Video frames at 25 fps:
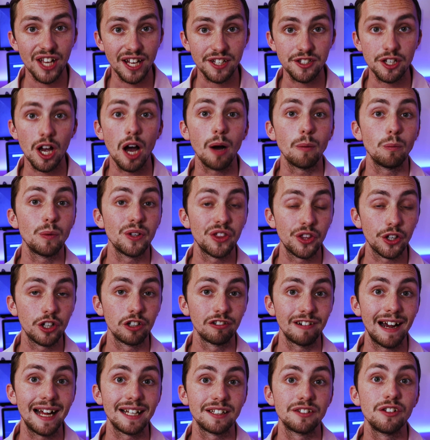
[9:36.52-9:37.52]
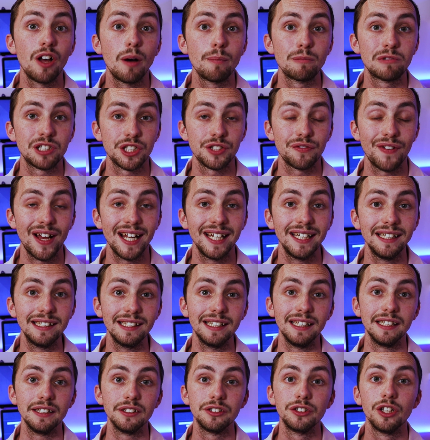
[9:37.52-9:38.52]
set up with the correct numbers of
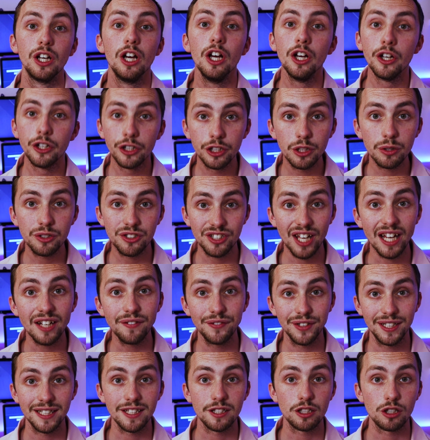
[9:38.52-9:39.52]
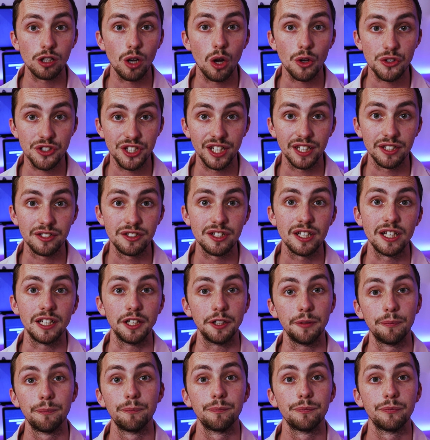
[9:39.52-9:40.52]
LEDs, you save it in slot
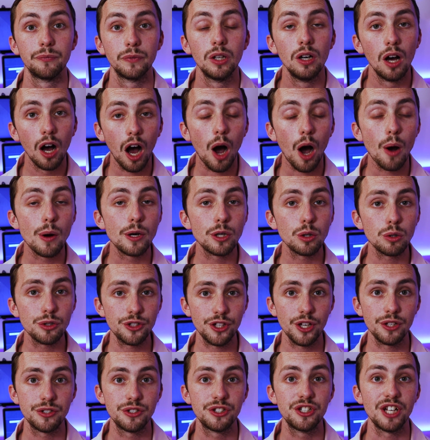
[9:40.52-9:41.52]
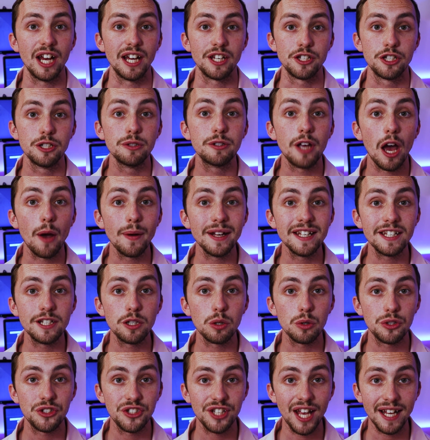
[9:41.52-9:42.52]
16. I would also suggest you go into
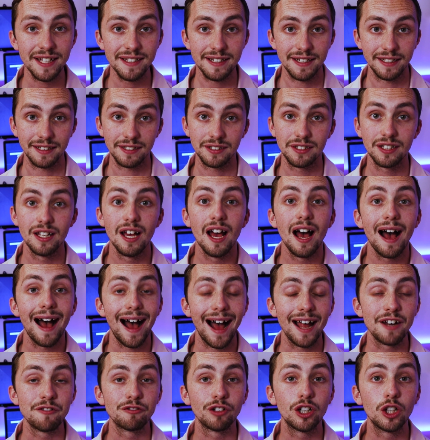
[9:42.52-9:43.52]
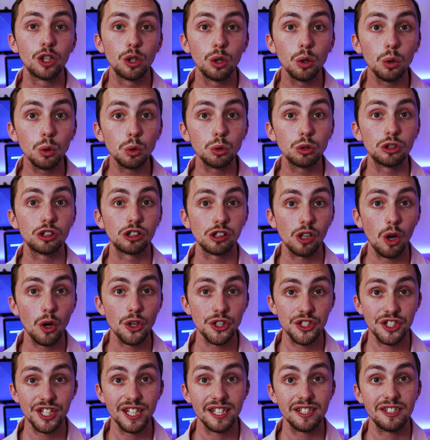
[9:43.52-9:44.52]
your settings and recall
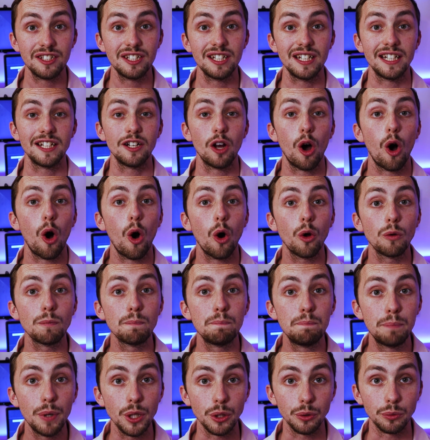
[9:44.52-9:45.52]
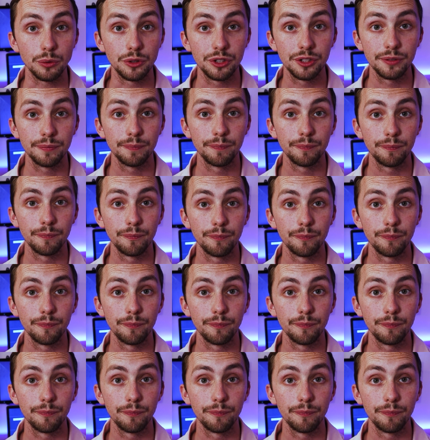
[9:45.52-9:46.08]
slot 16 on boot.